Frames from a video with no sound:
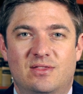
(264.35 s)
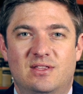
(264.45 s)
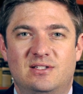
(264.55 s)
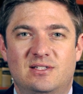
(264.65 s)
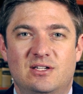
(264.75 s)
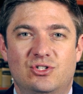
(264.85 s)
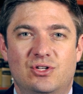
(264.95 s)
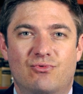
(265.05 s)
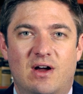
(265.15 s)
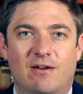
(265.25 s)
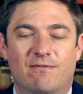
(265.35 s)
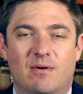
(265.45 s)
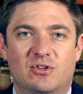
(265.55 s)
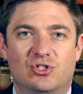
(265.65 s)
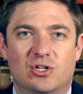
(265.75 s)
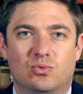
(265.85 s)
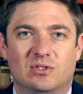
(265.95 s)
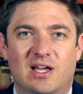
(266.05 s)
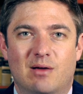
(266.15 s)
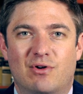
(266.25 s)
This decision in writing from the judge will
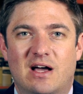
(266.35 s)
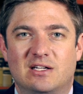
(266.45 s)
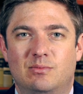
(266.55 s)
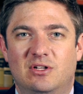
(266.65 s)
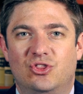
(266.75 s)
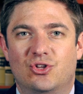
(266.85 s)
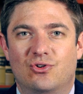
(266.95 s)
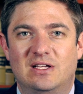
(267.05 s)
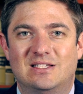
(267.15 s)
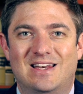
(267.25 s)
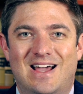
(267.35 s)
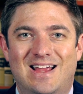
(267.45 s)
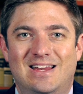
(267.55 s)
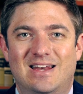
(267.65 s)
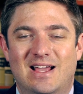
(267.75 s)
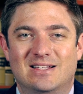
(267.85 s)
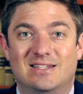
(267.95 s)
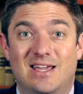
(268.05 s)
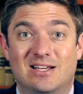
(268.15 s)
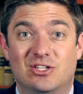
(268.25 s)
take approximately 30 to 90 days to
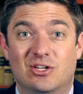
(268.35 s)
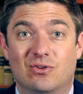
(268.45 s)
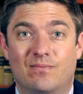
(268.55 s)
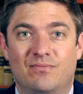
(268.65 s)
get to you.